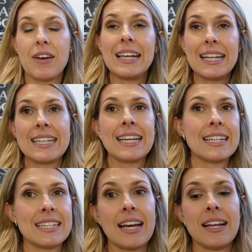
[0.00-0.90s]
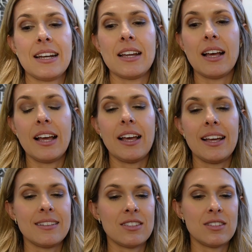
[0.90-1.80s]
I need to get it done.
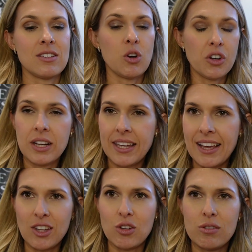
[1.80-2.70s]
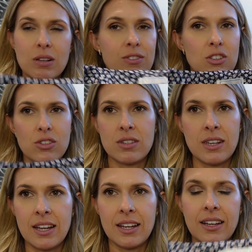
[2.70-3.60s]
It's not going to get used if it's just
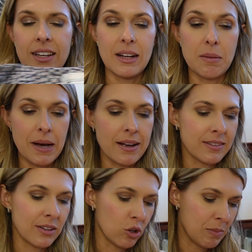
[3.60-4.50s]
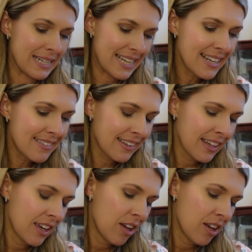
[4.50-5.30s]
sitting in a basket on my desk.